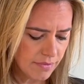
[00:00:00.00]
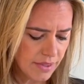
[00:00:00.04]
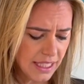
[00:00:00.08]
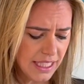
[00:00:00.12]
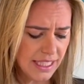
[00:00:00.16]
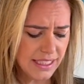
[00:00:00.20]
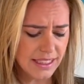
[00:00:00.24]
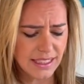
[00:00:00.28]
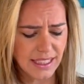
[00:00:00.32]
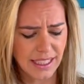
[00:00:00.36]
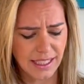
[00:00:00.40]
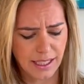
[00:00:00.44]

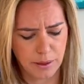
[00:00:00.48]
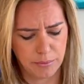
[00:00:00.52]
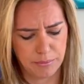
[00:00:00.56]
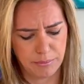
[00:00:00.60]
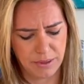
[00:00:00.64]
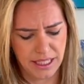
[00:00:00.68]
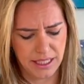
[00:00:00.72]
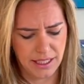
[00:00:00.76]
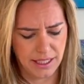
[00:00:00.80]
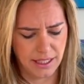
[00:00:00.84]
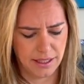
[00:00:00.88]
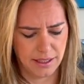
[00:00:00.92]
It's like a
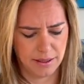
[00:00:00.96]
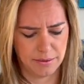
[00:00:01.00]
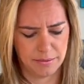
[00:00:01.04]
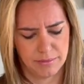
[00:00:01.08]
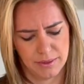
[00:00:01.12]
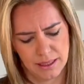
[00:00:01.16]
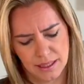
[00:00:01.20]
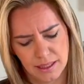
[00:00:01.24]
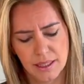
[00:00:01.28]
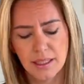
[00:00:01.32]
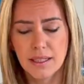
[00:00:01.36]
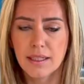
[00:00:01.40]

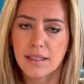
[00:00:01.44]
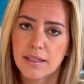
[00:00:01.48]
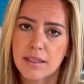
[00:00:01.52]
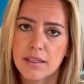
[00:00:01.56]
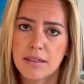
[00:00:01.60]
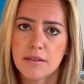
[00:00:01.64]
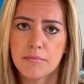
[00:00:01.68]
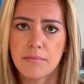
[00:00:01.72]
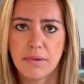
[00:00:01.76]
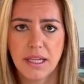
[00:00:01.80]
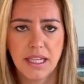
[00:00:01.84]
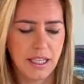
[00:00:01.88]
medium
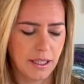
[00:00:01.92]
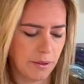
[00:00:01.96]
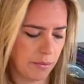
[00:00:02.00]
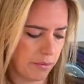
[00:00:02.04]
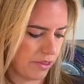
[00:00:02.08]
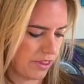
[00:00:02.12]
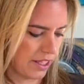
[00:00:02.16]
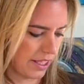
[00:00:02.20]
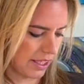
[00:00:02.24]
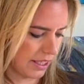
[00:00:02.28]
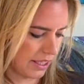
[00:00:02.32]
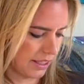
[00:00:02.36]

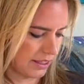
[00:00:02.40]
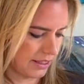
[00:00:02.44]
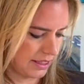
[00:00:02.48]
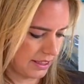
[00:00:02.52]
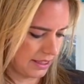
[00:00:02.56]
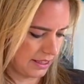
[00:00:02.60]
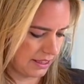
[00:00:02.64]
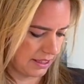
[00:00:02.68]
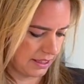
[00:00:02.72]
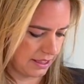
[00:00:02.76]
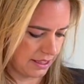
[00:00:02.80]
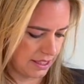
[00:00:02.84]
thick
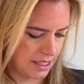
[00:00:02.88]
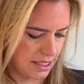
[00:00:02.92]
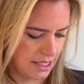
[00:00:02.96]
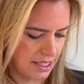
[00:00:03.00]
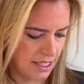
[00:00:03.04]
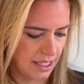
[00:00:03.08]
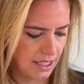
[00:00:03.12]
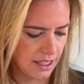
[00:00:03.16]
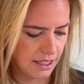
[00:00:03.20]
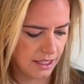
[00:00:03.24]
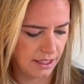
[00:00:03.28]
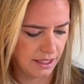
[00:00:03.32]

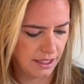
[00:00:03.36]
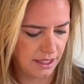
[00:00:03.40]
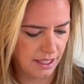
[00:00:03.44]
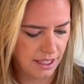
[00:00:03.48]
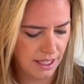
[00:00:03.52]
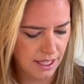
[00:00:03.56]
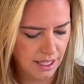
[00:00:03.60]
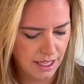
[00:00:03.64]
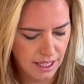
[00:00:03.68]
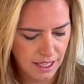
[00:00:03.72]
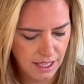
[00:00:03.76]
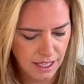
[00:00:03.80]
consistency.
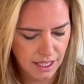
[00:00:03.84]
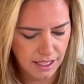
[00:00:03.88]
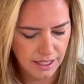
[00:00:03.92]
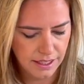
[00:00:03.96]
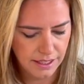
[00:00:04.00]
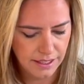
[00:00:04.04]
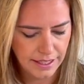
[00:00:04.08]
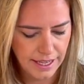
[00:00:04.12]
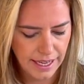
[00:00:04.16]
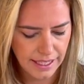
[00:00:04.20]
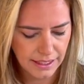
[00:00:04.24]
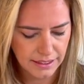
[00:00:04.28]

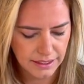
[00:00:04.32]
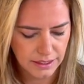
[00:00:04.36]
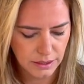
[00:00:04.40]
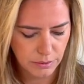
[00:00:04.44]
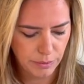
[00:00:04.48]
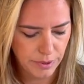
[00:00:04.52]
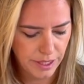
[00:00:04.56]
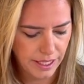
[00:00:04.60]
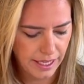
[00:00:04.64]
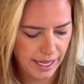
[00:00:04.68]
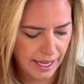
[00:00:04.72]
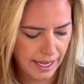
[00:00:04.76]
Next,
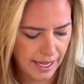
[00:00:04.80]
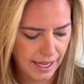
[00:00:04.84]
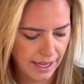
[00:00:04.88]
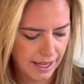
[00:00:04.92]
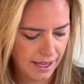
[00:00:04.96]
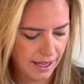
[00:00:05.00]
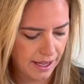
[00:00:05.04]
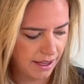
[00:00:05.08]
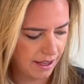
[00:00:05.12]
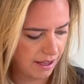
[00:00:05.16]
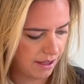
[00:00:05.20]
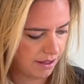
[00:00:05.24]
we
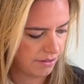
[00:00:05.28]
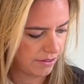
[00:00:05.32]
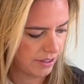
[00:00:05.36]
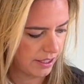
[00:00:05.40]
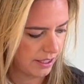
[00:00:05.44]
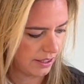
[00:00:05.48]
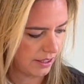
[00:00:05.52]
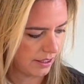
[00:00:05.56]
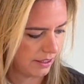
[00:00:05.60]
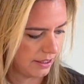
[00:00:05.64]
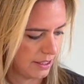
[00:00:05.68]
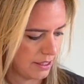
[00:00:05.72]

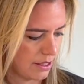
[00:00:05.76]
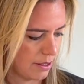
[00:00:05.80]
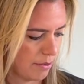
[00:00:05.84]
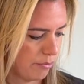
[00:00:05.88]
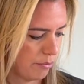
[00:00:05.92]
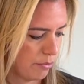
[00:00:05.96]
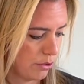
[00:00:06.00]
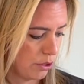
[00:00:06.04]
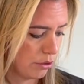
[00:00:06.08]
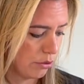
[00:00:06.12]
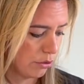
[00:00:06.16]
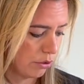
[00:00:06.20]
have this
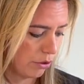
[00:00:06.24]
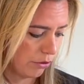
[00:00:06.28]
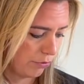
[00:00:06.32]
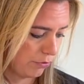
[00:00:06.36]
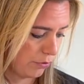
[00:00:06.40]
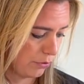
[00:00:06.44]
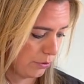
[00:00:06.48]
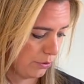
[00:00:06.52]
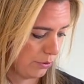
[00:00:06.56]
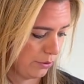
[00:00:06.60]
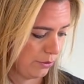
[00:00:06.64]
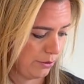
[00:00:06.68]

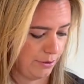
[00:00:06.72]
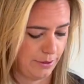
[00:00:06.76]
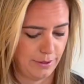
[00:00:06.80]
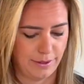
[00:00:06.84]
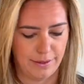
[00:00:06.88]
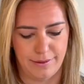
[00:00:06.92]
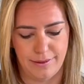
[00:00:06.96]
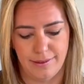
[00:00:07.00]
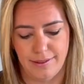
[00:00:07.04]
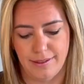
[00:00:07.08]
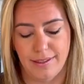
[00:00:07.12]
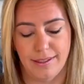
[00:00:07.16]

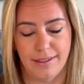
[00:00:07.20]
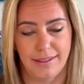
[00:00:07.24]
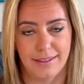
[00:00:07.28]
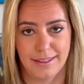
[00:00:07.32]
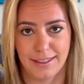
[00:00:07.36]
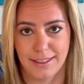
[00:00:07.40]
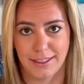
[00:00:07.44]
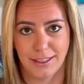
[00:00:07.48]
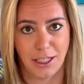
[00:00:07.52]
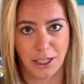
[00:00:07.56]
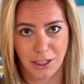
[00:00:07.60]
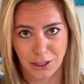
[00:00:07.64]
beautiful
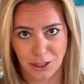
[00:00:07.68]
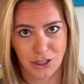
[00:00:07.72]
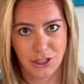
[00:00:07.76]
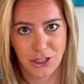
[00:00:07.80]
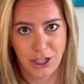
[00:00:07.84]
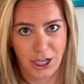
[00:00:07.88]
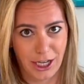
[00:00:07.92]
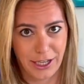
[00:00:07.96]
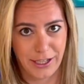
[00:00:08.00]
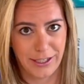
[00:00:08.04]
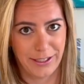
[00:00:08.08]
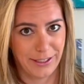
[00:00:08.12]

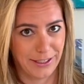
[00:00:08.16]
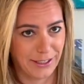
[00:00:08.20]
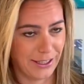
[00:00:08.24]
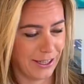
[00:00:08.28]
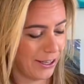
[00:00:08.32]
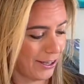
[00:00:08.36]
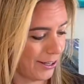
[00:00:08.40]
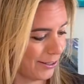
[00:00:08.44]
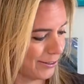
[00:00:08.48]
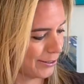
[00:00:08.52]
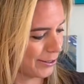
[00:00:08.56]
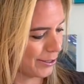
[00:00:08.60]
sunshine
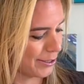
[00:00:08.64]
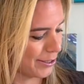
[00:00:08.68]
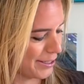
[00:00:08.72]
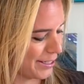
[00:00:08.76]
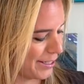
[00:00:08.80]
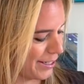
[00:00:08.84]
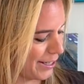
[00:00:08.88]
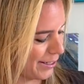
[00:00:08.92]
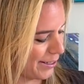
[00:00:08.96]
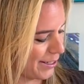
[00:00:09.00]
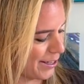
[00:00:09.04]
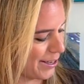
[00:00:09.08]
color
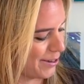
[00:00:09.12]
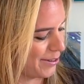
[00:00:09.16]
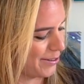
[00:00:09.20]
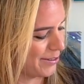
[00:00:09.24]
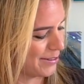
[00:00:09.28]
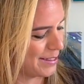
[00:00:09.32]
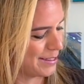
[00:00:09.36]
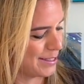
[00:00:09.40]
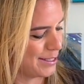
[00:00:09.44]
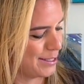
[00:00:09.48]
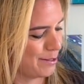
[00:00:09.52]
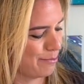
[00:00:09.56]
yellow.
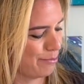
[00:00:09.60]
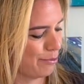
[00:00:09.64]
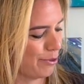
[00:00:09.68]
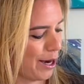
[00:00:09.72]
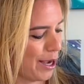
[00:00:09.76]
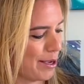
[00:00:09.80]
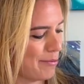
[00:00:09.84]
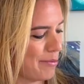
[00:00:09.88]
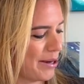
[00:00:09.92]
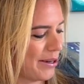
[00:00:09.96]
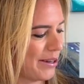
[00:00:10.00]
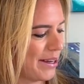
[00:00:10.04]
This is
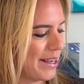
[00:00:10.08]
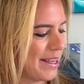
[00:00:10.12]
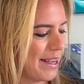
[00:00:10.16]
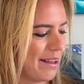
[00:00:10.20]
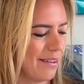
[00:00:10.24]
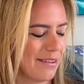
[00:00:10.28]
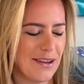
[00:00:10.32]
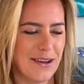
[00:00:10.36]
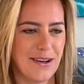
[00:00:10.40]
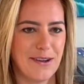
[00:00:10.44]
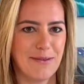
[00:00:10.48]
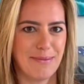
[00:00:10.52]
Primary
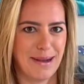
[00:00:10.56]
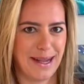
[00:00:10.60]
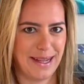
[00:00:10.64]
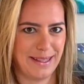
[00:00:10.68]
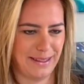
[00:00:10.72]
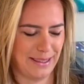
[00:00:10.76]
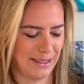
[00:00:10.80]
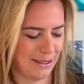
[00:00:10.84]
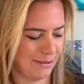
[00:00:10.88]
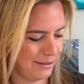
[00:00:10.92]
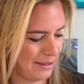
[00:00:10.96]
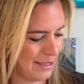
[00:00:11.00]
Yellow by
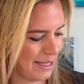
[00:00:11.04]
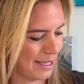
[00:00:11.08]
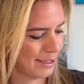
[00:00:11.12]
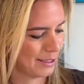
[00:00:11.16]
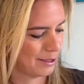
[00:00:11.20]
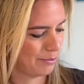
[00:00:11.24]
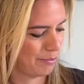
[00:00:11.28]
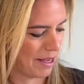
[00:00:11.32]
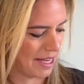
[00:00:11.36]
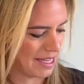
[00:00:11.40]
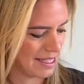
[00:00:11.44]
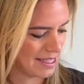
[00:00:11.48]

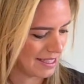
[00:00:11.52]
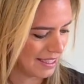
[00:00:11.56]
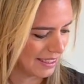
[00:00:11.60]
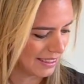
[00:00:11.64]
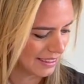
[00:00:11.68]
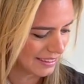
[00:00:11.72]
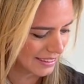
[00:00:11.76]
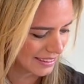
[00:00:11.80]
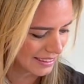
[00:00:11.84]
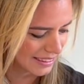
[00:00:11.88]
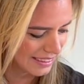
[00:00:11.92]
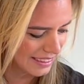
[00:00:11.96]
Liquitex
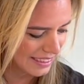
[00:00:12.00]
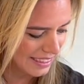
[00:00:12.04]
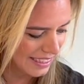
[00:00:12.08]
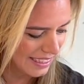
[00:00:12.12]
Basics.